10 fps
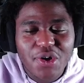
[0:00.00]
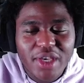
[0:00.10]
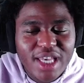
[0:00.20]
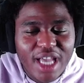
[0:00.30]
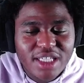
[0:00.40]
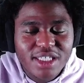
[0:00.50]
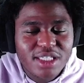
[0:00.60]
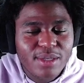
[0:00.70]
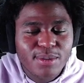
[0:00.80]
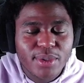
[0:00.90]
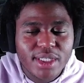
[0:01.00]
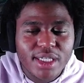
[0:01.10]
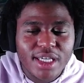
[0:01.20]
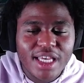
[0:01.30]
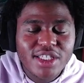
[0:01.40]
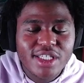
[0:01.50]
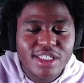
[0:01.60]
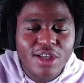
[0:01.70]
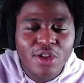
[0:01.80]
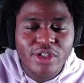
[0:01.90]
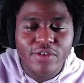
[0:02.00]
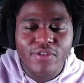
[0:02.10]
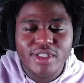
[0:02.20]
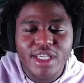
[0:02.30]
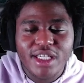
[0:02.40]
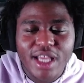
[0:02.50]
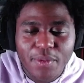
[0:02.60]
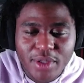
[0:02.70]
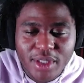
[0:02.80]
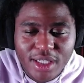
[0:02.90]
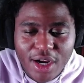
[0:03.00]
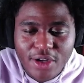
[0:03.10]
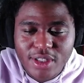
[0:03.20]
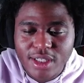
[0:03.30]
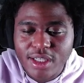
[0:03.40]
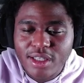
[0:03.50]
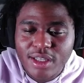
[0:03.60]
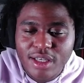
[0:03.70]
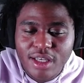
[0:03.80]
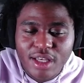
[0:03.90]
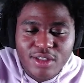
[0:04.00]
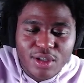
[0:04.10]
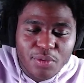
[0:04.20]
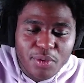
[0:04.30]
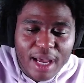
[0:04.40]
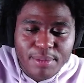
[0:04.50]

he actually seems really good. It's just only the fatigue that really hurts it. So we got